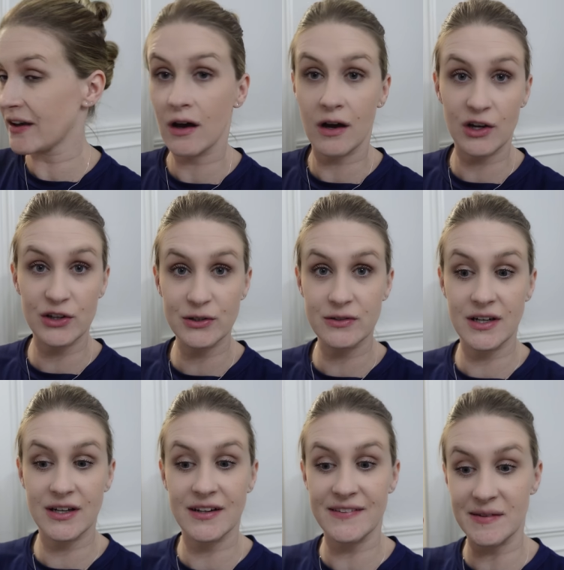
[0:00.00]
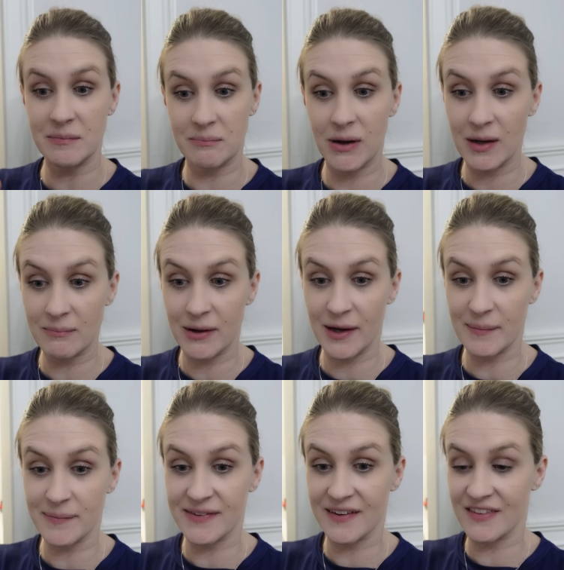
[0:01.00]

hot glue gun and some pom-poms.